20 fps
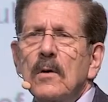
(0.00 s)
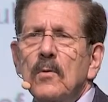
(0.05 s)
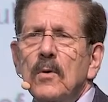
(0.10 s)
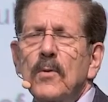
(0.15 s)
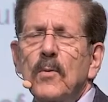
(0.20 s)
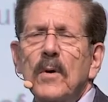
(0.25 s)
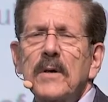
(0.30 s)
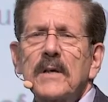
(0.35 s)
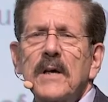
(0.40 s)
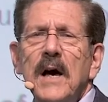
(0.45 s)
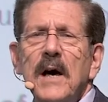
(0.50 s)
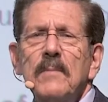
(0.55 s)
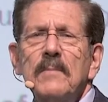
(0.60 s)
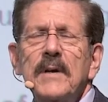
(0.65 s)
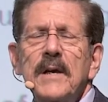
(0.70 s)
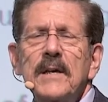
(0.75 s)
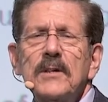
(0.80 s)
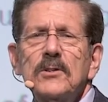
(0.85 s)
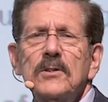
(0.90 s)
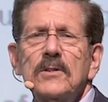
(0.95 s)
with what
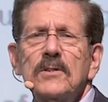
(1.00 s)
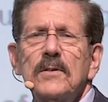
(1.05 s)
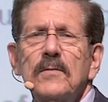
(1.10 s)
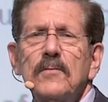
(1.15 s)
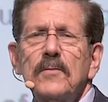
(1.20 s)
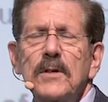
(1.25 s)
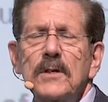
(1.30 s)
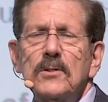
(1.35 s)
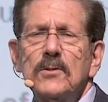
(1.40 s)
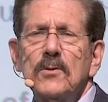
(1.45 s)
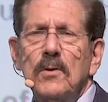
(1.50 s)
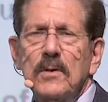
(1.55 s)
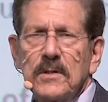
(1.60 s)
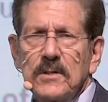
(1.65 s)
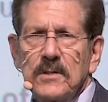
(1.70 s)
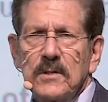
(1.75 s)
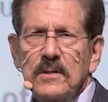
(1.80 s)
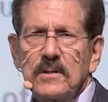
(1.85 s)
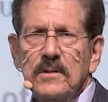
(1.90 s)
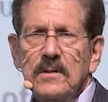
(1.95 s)
combinations of
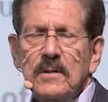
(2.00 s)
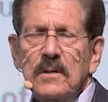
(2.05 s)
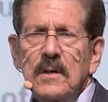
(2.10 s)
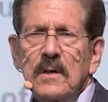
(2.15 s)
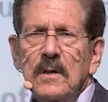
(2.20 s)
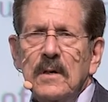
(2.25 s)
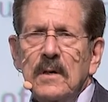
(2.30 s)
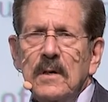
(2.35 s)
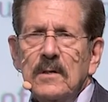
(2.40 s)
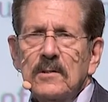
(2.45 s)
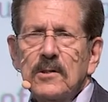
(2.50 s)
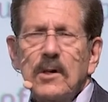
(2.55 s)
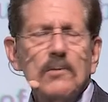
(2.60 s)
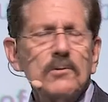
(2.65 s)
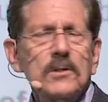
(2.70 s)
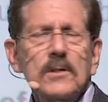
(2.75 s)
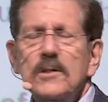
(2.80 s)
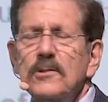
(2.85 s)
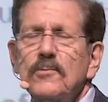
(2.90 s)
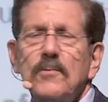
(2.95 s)
resources?
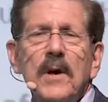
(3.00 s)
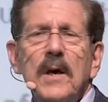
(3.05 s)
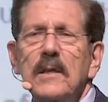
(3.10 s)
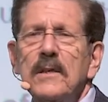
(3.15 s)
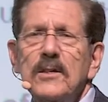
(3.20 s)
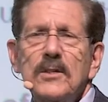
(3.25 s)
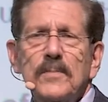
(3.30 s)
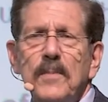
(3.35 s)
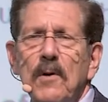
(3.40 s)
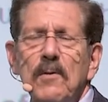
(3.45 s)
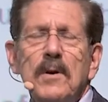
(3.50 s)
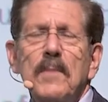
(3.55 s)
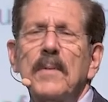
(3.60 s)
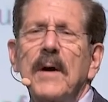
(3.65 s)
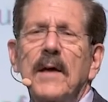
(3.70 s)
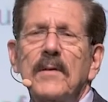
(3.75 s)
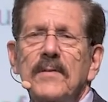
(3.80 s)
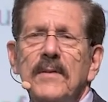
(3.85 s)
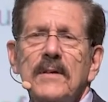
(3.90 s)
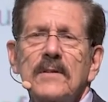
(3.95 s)
Socialists rarely spoke
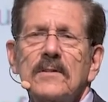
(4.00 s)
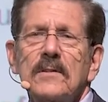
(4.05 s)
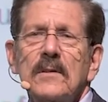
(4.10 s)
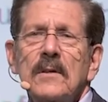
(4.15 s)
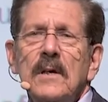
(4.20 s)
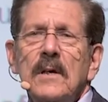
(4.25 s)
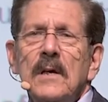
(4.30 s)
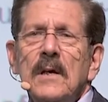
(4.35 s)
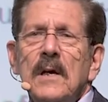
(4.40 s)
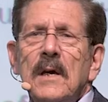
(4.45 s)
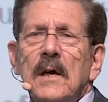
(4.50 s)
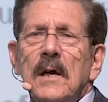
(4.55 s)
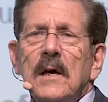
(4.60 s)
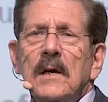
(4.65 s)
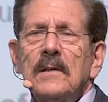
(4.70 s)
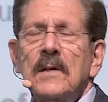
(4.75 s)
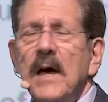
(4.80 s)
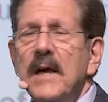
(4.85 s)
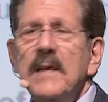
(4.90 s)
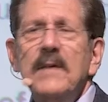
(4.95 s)
about this.
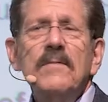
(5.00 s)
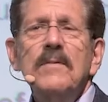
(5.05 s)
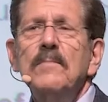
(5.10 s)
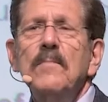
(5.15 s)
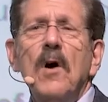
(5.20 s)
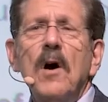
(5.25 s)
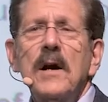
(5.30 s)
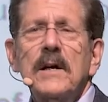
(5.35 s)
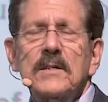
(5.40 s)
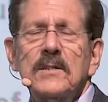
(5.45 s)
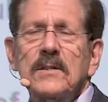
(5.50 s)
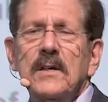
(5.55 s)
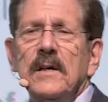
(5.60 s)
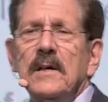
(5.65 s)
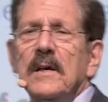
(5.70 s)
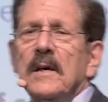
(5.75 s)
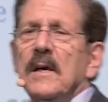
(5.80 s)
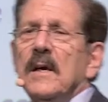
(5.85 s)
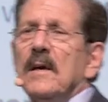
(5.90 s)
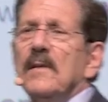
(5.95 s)
Not even Marx
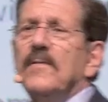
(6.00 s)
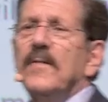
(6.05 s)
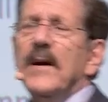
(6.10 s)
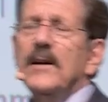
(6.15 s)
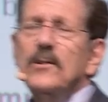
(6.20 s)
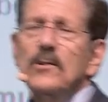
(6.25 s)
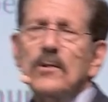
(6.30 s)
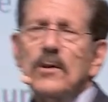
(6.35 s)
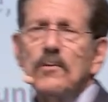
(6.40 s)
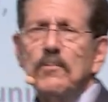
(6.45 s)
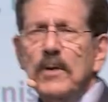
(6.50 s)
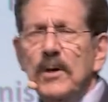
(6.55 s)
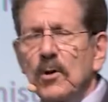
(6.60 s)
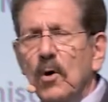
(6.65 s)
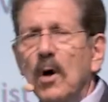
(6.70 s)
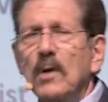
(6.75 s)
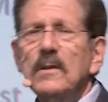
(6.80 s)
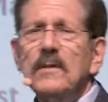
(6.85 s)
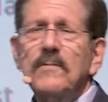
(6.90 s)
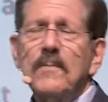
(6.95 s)
did. In fact, you can read
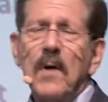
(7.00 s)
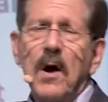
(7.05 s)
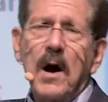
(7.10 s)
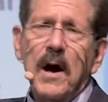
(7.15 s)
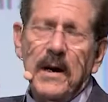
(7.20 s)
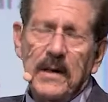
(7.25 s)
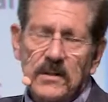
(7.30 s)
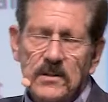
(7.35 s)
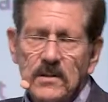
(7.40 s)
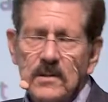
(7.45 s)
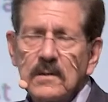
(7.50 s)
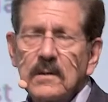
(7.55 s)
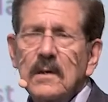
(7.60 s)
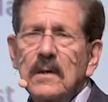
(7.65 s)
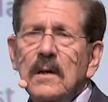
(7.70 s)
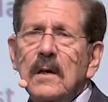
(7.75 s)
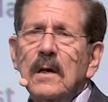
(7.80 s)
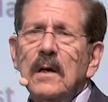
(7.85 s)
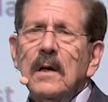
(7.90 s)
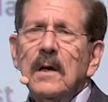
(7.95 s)
all of Marx
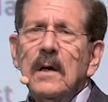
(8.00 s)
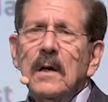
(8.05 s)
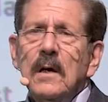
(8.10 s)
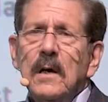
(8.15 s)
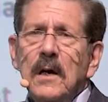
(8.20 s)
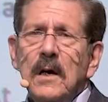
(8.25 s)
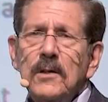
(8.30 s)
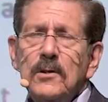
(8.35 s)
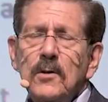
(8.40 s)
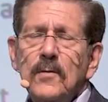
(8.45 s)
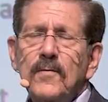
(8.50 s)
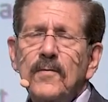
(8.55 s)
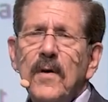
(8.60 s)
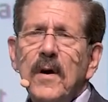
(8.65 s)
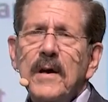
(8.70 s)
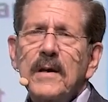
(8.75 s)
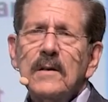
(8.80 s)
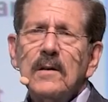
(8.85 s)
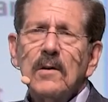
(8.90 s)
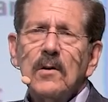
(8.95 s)
and you
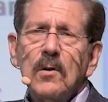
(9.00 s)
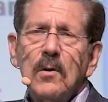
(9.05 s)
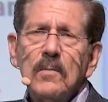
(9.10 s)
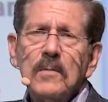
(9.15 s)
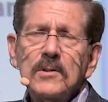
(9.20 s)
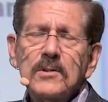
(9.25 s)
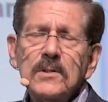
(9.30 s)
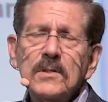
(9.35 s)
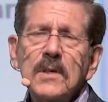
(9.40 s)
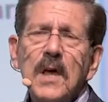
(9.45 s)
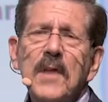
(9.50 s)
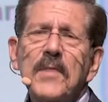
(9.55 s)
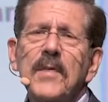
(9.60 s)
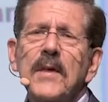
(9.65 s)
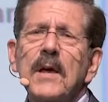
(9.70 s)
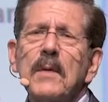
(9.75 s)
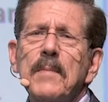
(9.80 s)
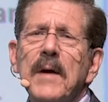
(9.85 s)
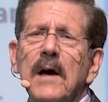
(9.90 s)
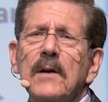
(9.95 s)
find almost
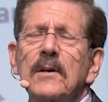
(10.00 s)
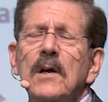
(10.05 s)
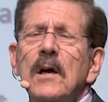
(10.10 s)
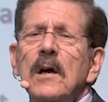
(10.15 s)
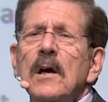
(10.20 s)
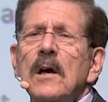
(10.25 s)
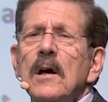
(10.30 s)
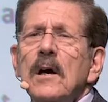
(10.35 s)
nothing about